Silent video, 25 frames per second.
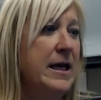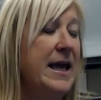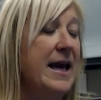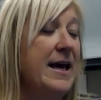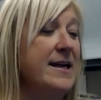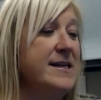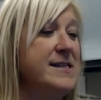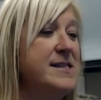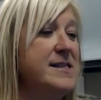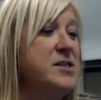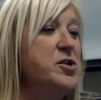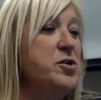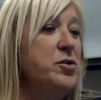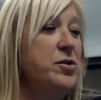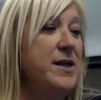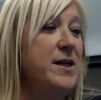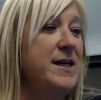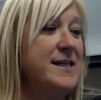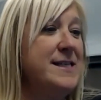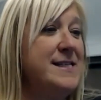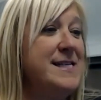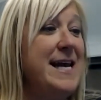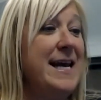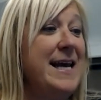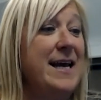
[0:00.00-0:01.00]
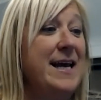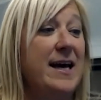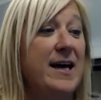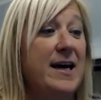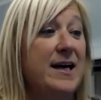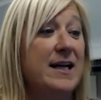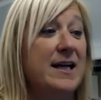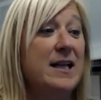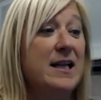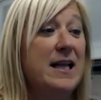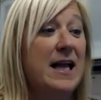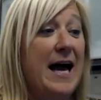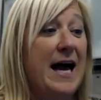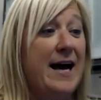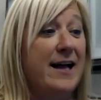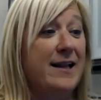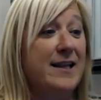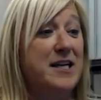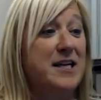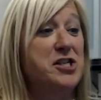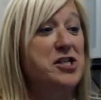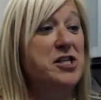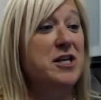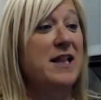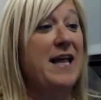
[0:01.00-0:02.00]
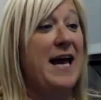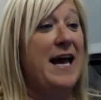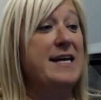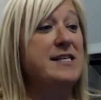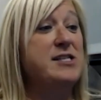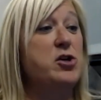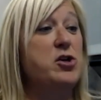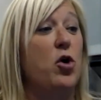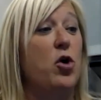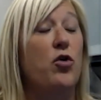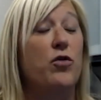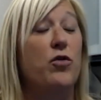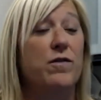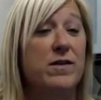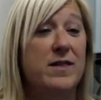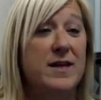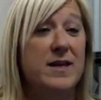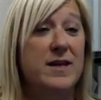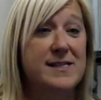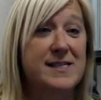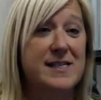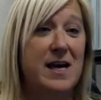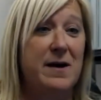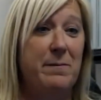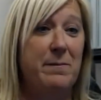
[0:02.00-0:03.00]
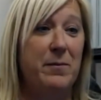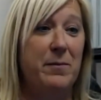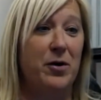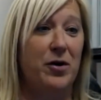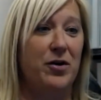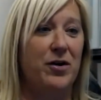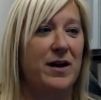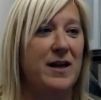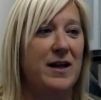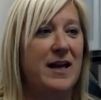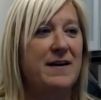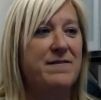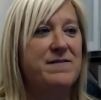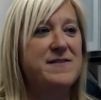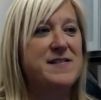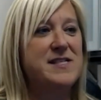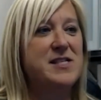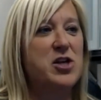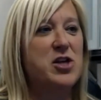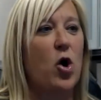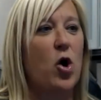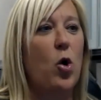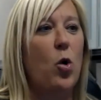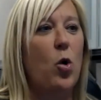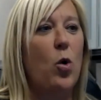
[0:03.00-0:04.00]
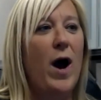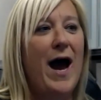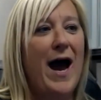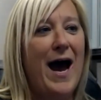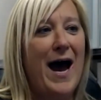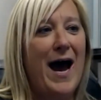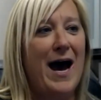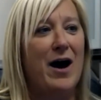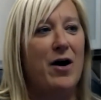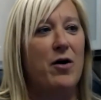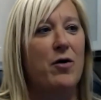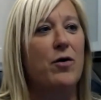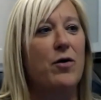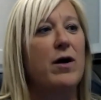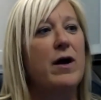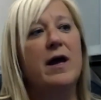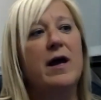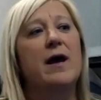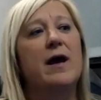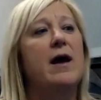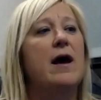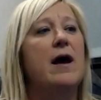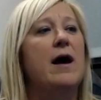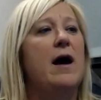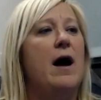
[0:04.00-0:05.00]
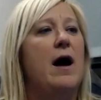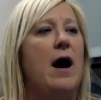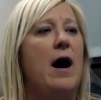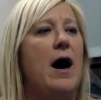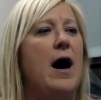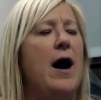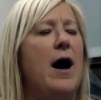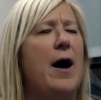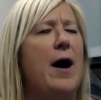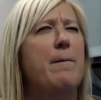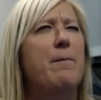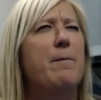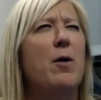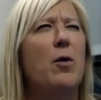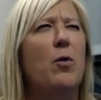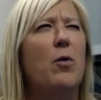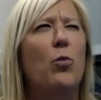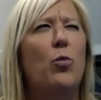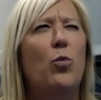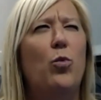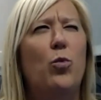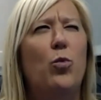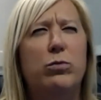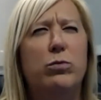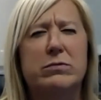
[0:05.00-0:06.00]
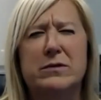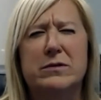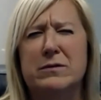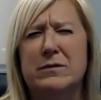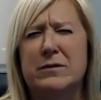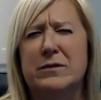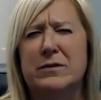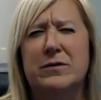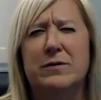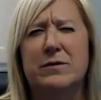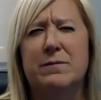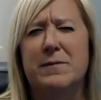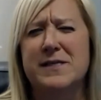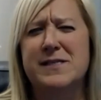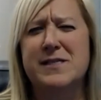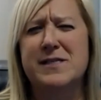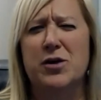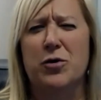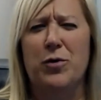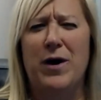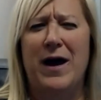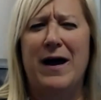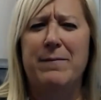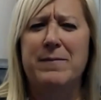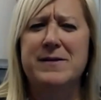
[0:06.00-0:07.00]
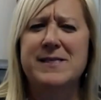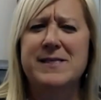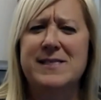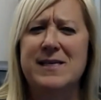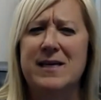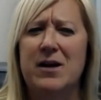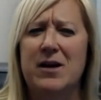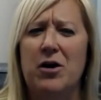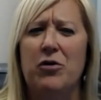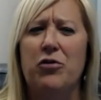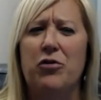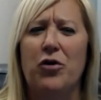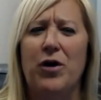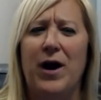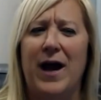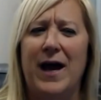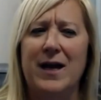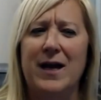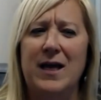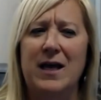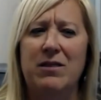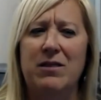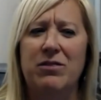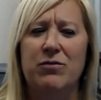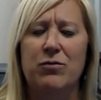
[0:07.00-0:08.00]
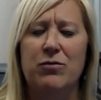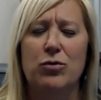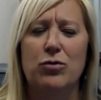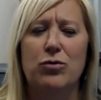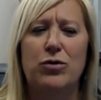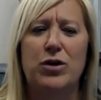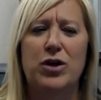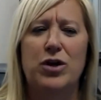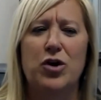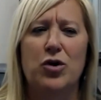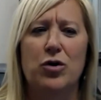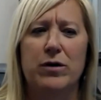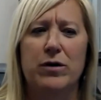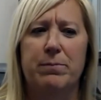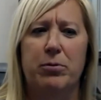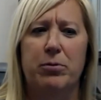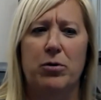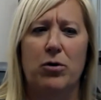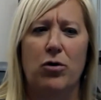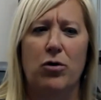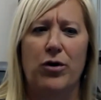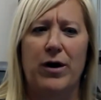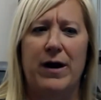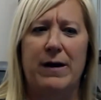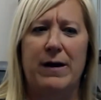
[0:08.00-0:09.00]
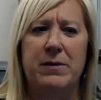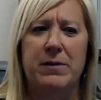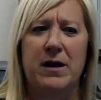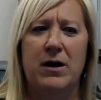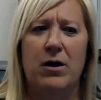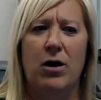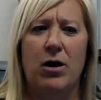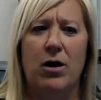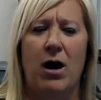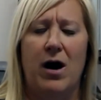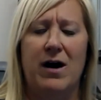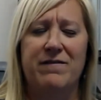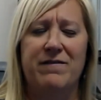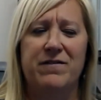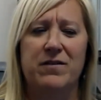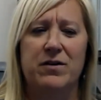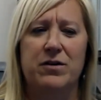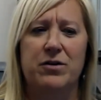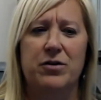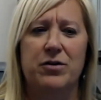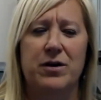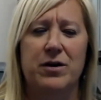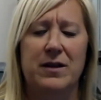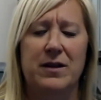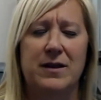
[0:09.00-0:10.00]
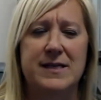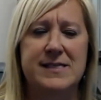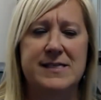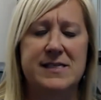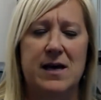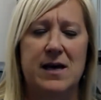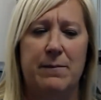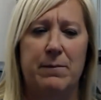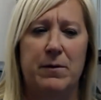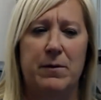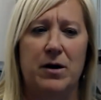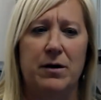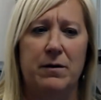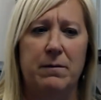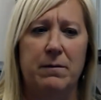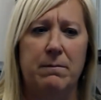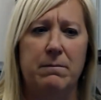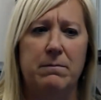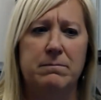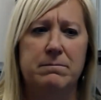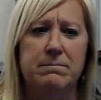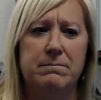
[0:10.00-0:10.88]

Can a student take a college class over the summer? And if so, how? Mr. Robinson, are there any through your program that are offered during the summer?